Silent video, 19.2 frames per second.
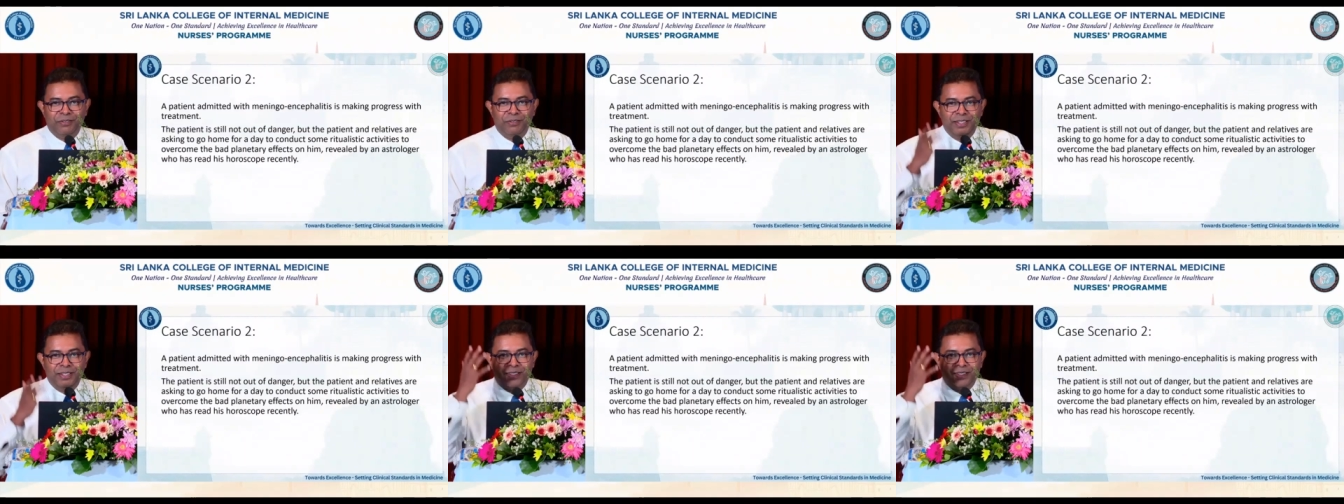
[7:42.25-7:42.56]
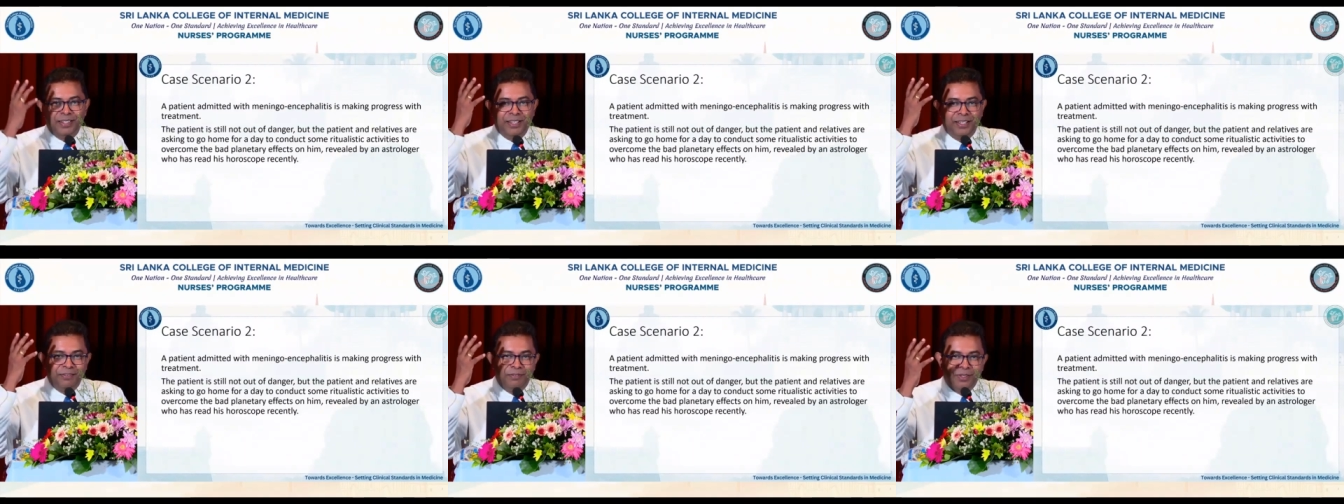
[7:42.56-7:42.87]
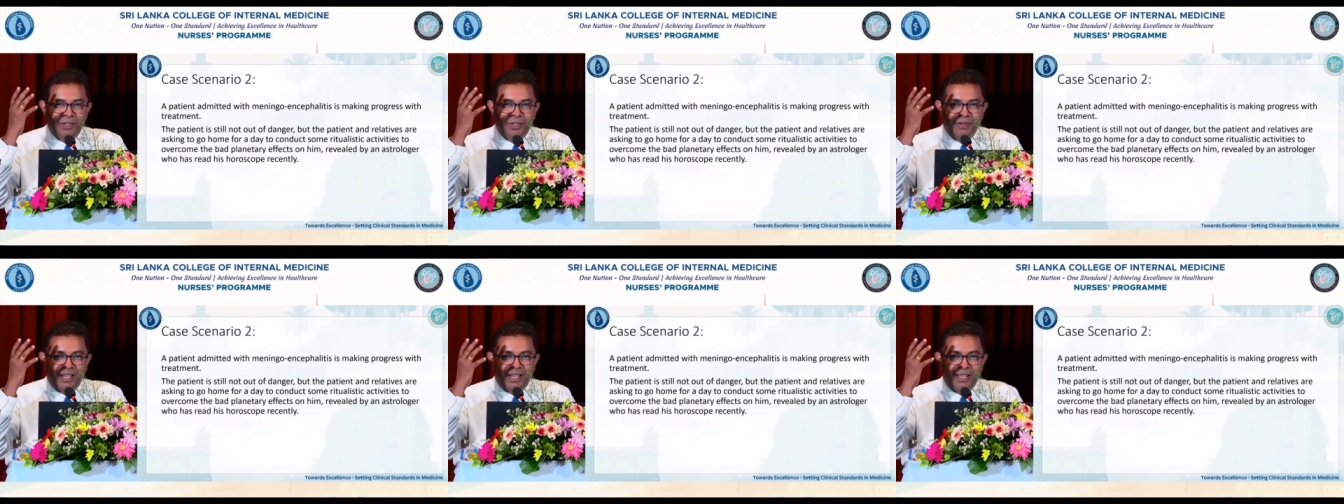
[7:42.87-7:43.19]
We save
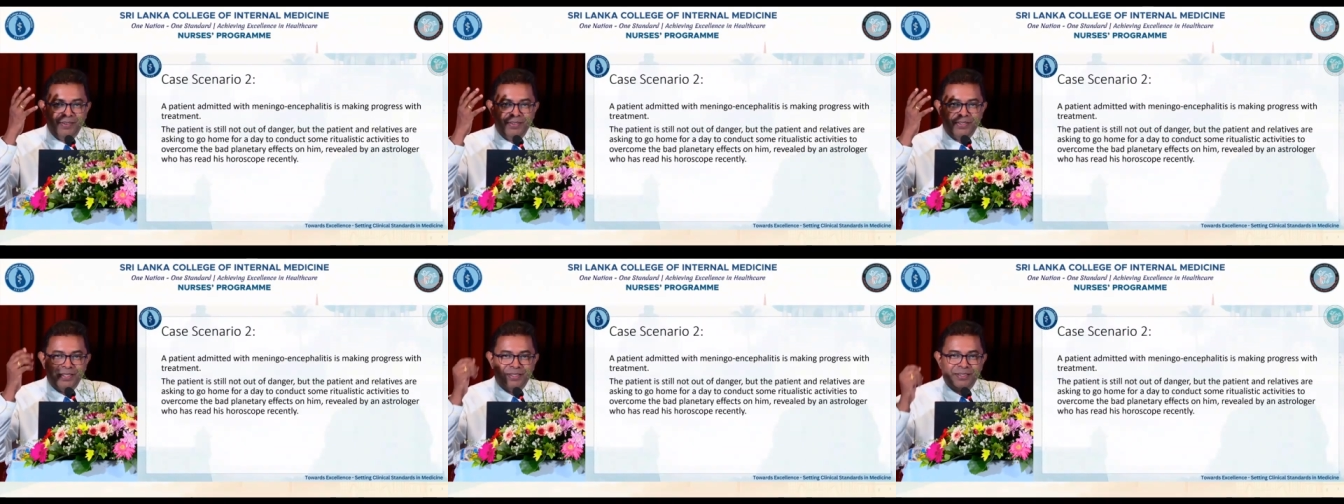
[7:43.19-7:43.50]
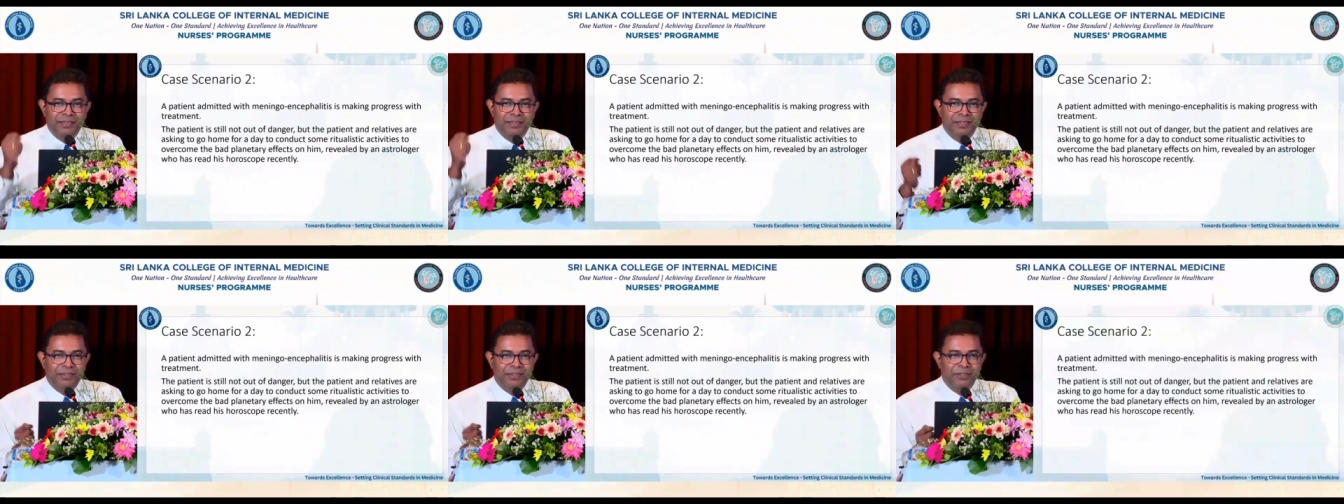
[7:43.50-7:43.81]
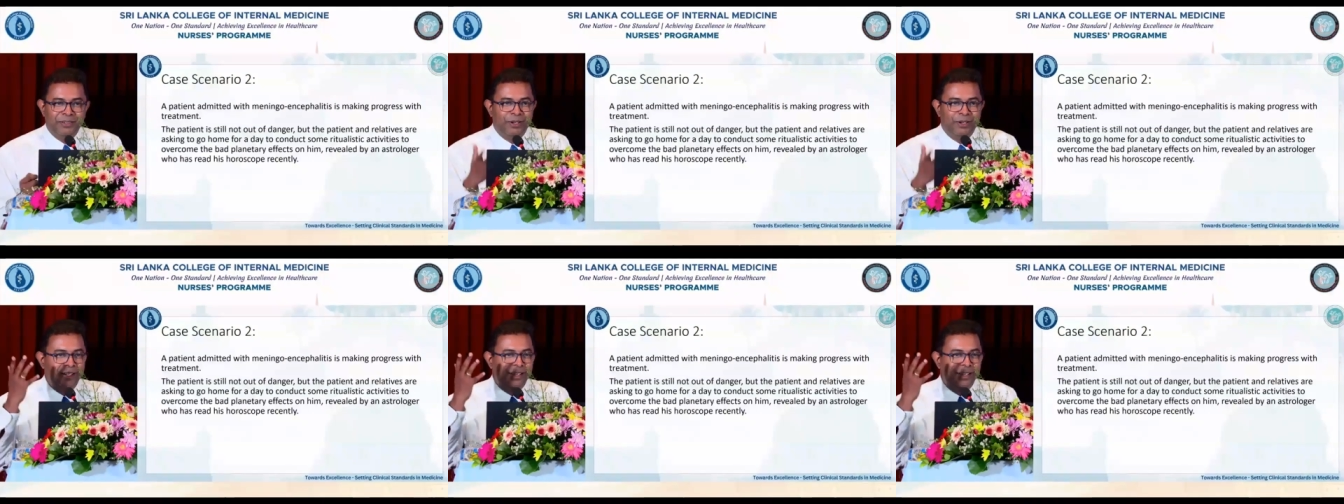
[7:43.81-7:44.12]
their lives,
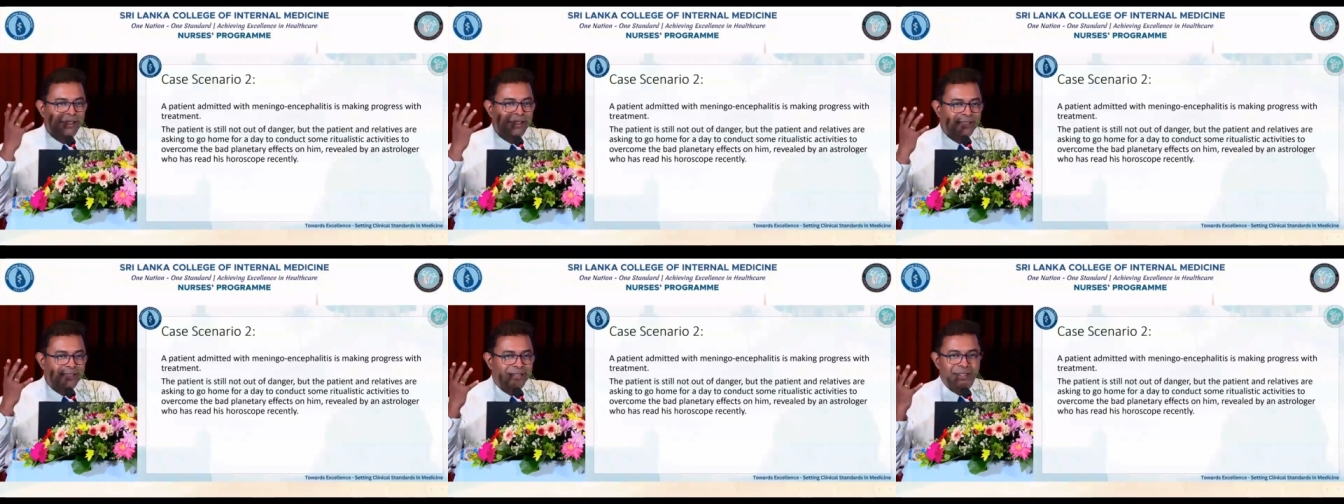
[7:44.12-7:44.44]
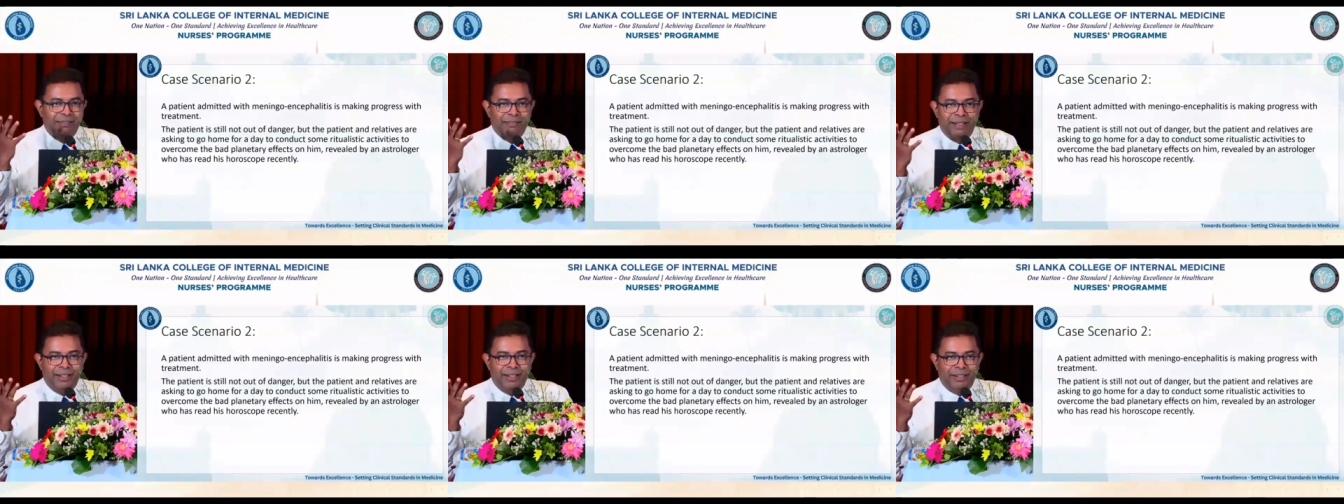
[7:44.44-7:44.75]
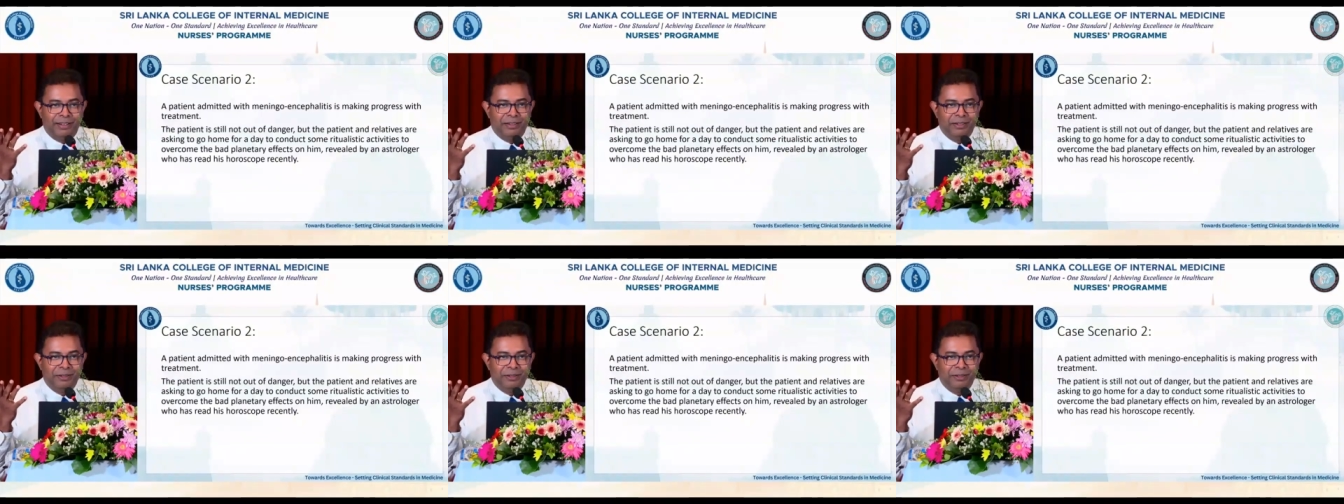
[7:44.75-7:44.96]
God gets the credit.